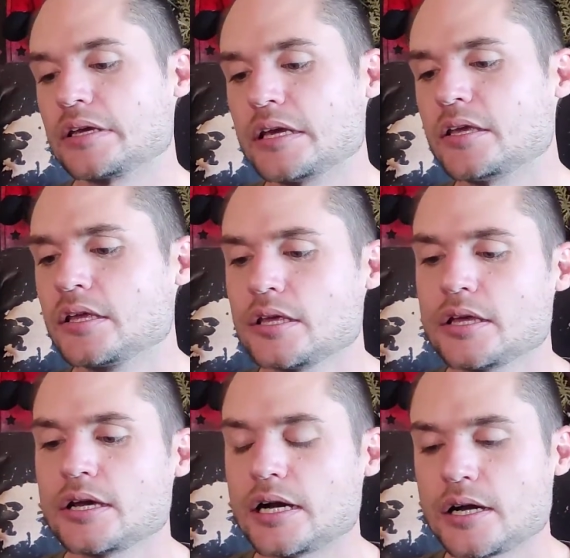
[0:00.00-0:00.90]
Okay.
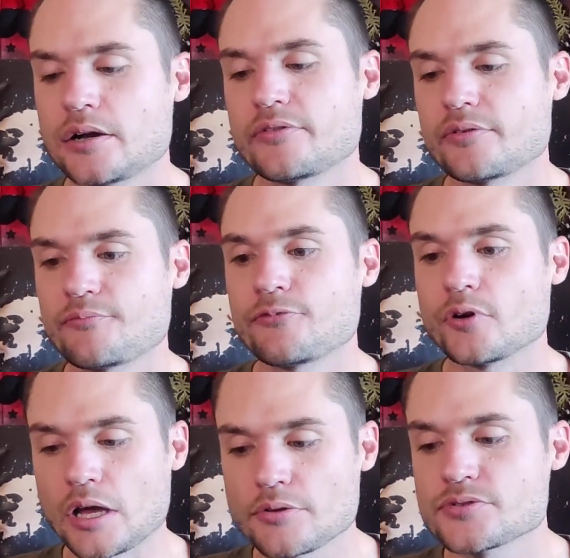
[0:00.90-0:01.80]
Uh,
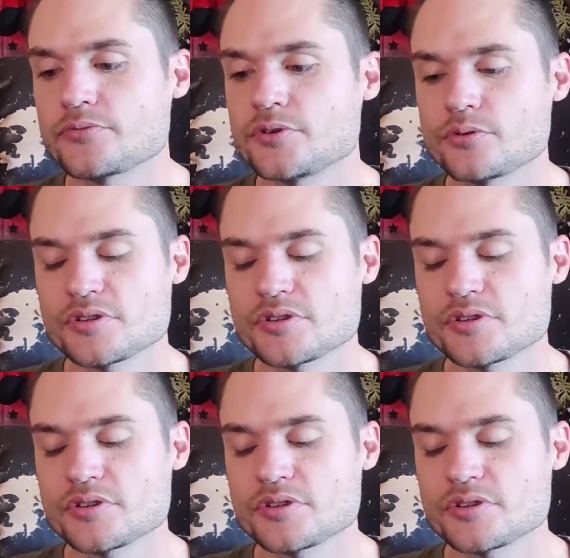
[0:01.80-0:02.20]
for others of you,